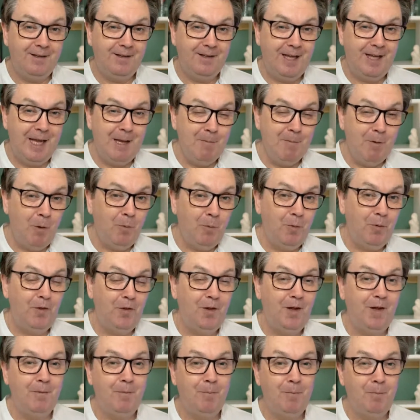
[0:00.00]
came up with
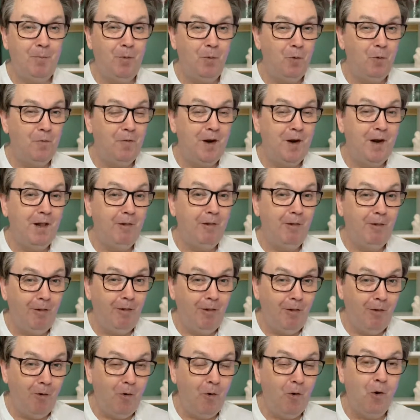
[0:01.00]
it over a
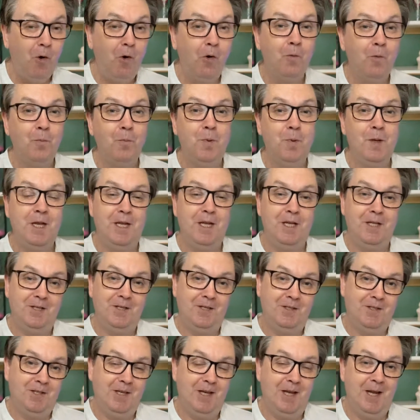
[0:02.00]
long period
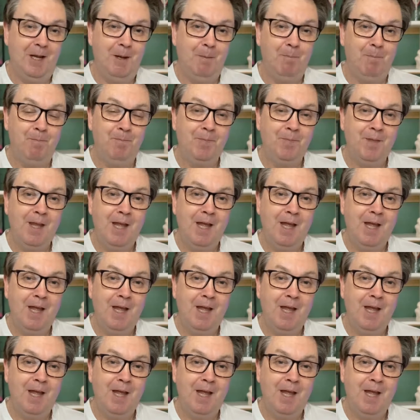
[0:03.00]
of time.